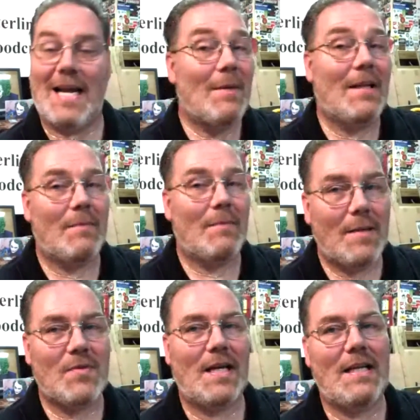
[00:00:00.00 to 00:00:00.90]
I am a little
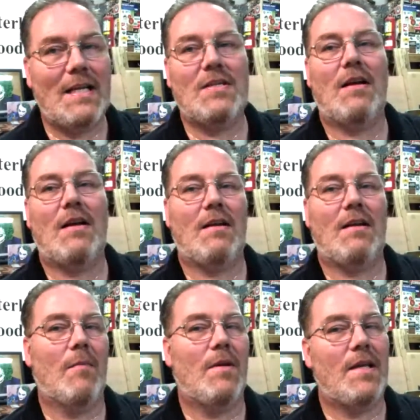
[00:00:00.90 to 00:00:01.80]
bit upset he's not
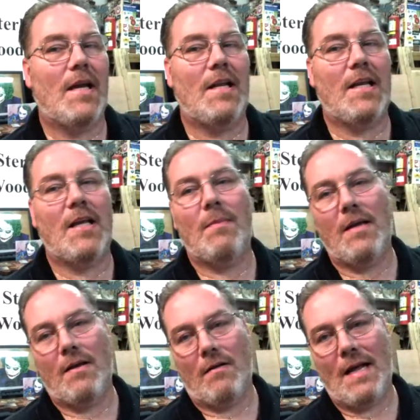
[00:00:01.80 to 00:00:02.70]
here, but yet he could be
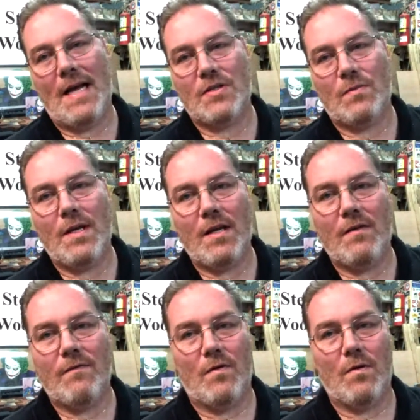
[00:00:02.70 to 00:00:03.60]
here last week
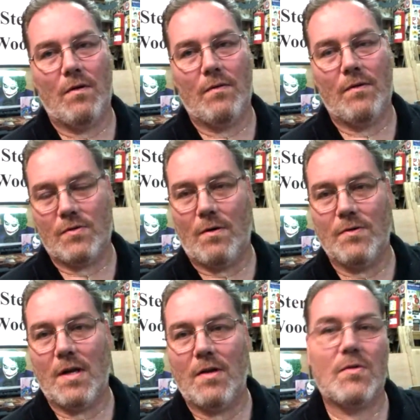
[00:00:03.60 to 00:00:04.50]
for the Scroll
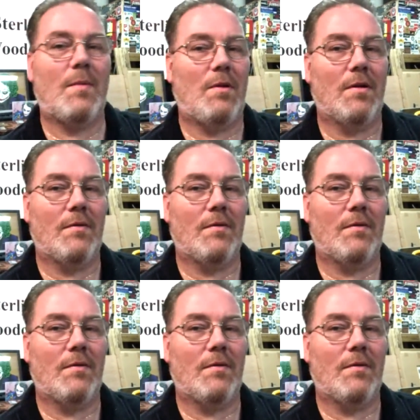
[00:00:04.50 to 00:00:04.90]
Saw Scribbler.